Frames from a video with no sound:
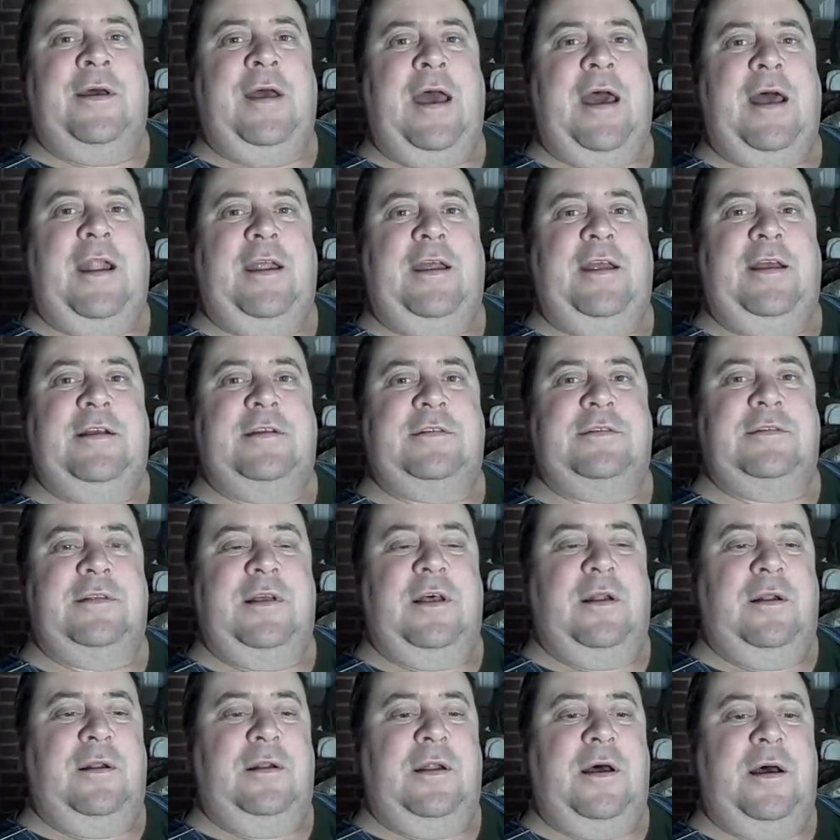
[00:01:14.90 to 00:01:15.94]
his
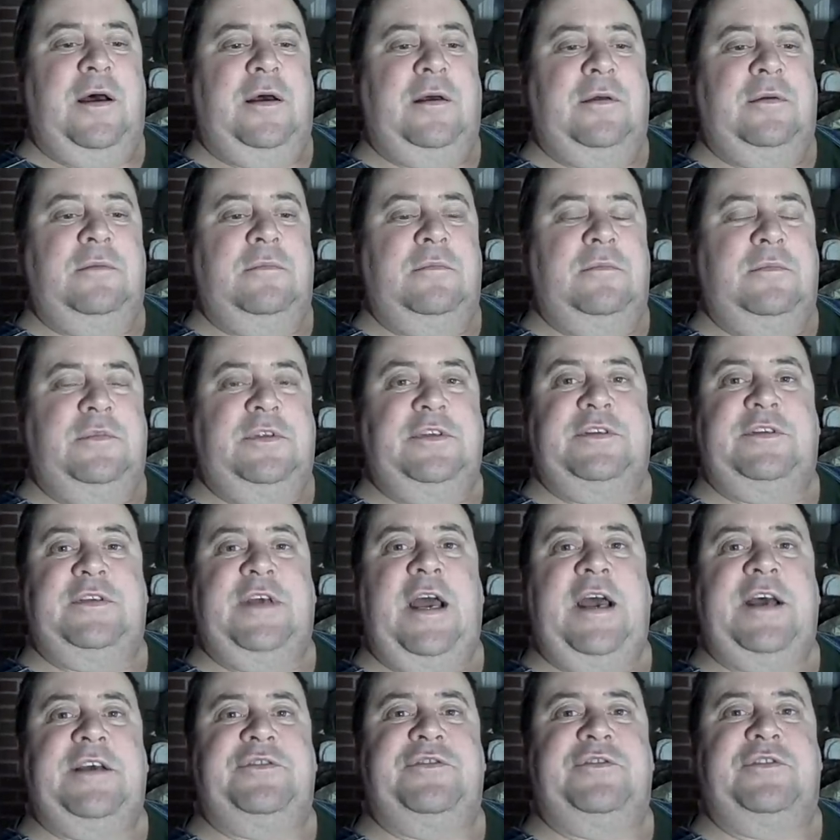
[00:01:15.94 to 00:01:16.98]
little
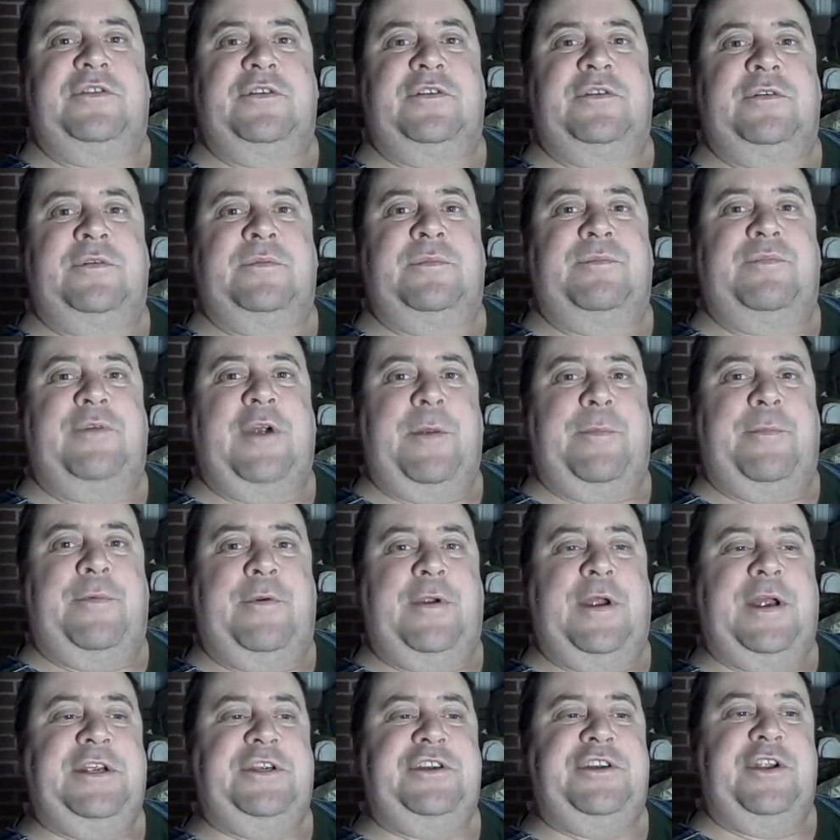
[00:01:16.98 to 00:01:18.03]
disaster
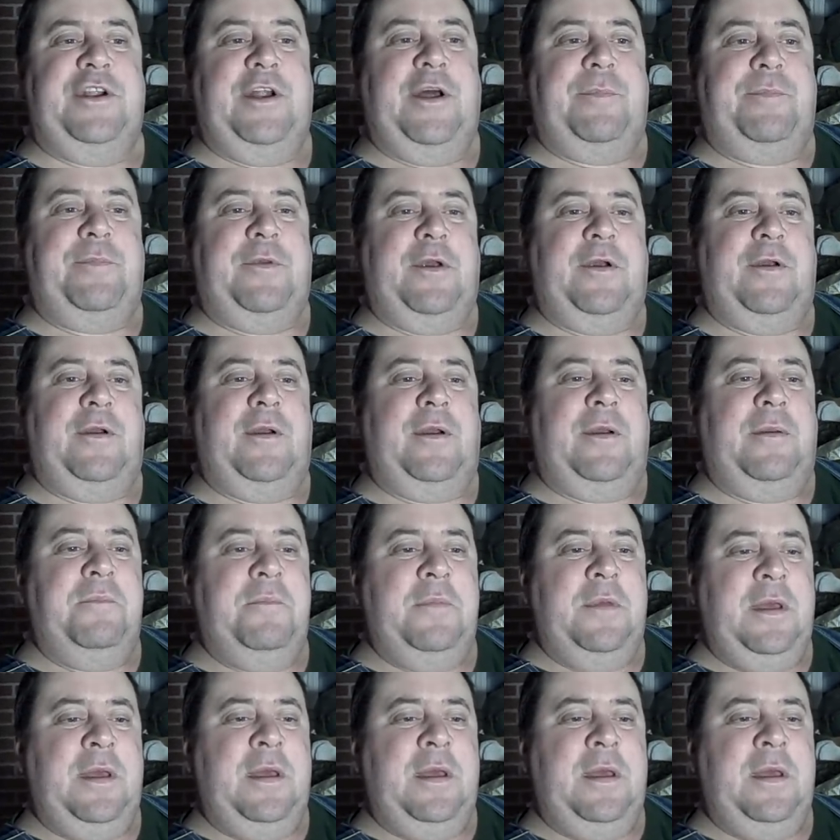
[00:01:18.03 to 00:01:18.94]
preparation up there.